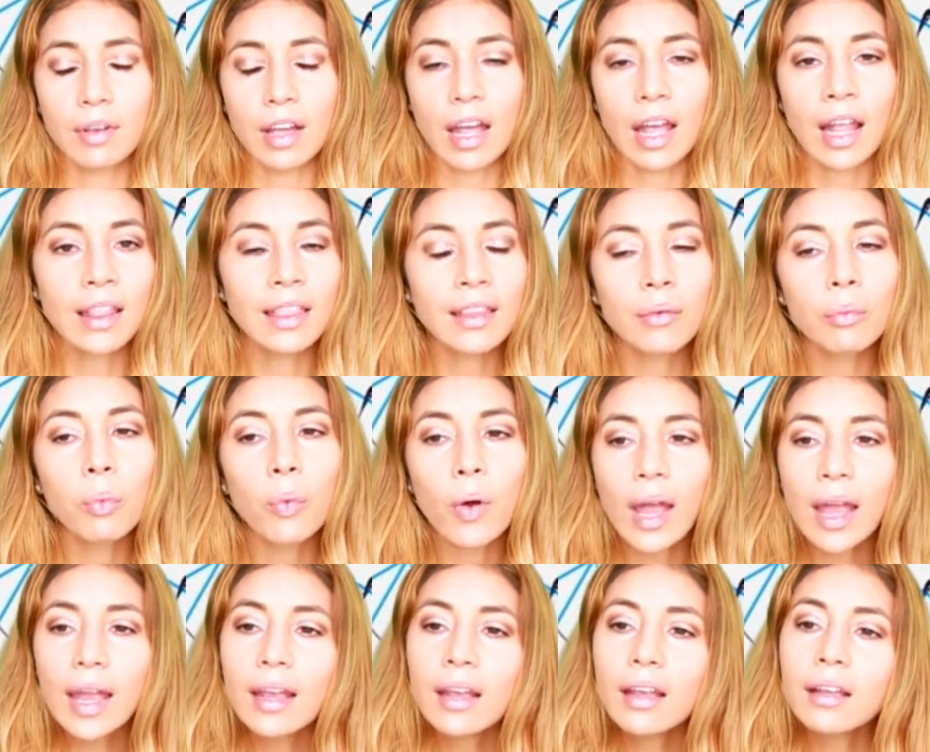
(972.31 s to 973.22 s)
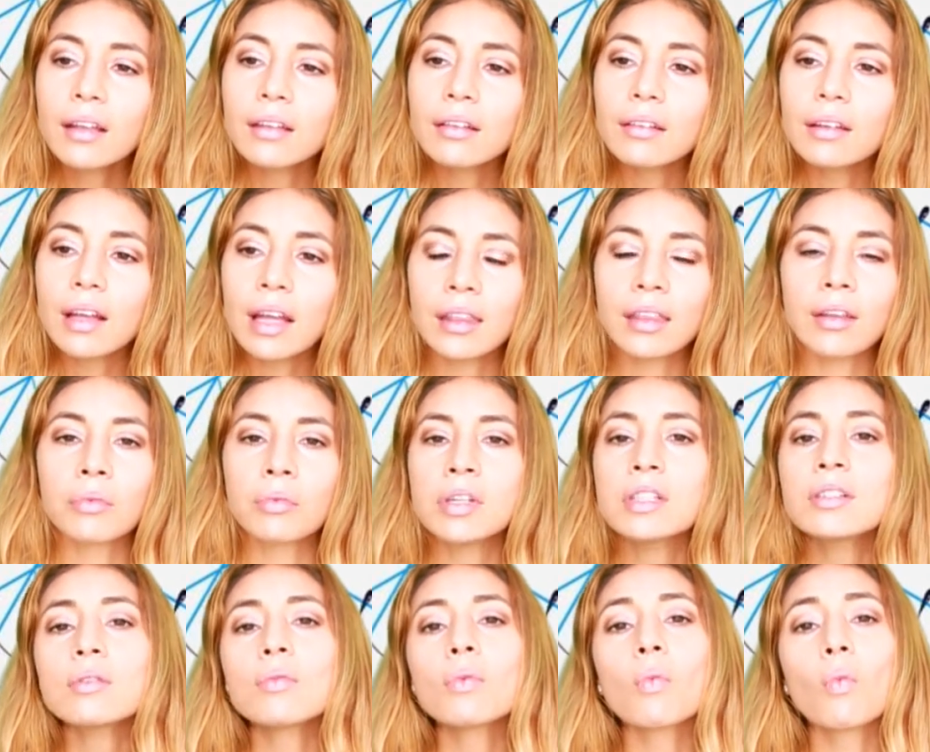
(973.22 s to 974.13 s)
And the
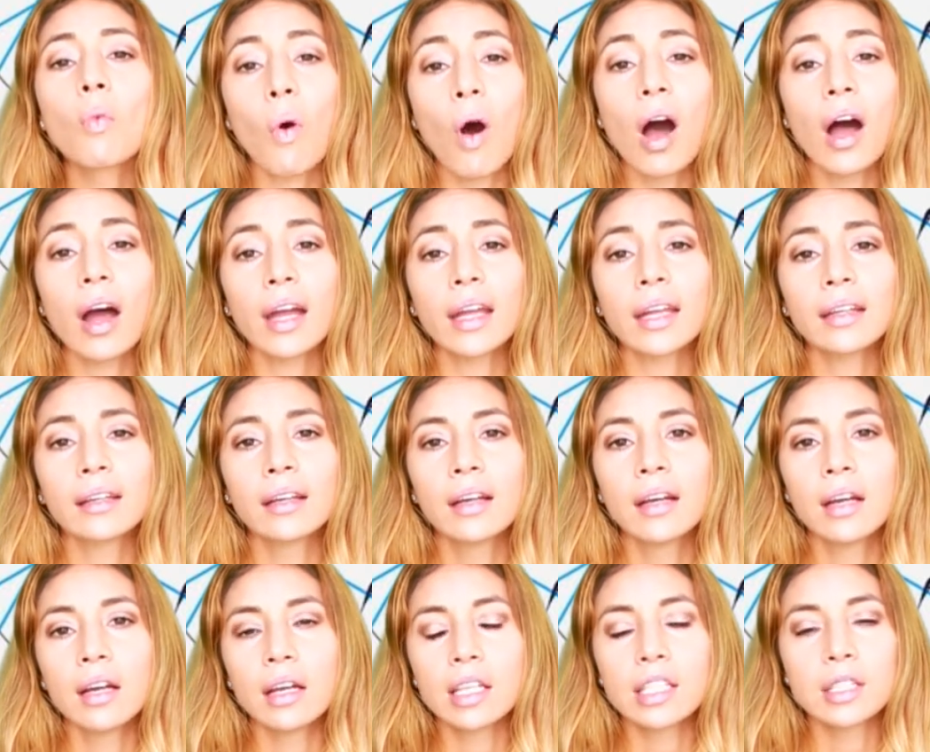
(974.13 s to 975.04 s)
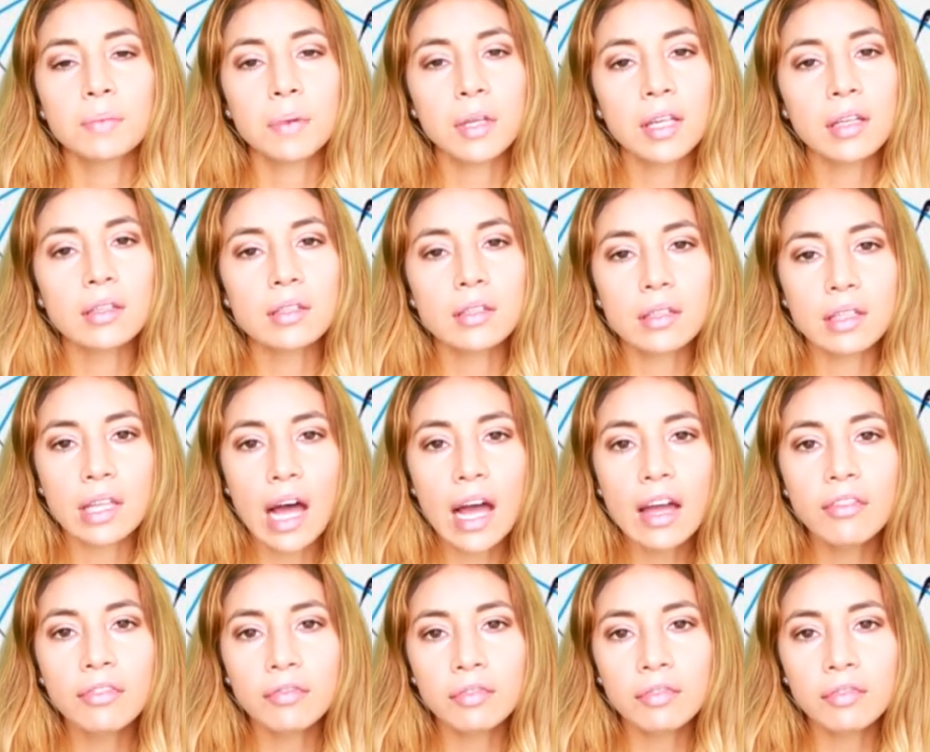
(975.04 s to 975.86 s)
reason why is because life